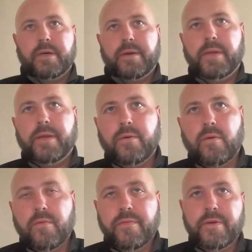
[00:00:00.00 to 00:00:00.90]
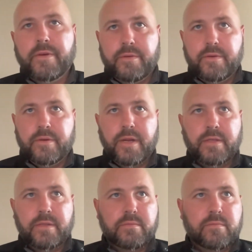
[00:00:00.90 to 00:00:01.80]
I mean, hopefully
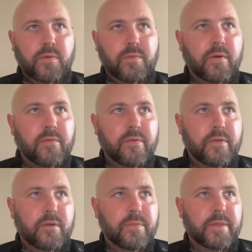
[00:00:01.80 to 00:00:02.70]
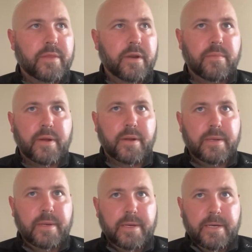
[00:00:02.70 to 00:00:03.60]
we went over it a little bit there, but
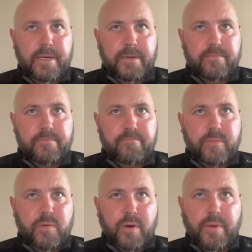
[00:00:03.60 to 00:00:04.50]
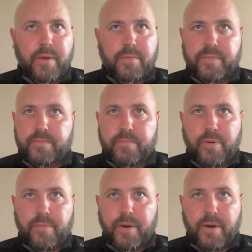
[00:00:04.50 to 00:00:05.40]
you want to be able to
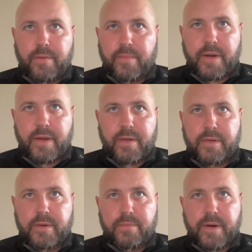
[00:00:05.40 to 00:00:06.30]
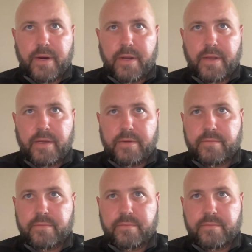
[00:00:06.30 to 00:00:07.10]
prepare your mind, your body, and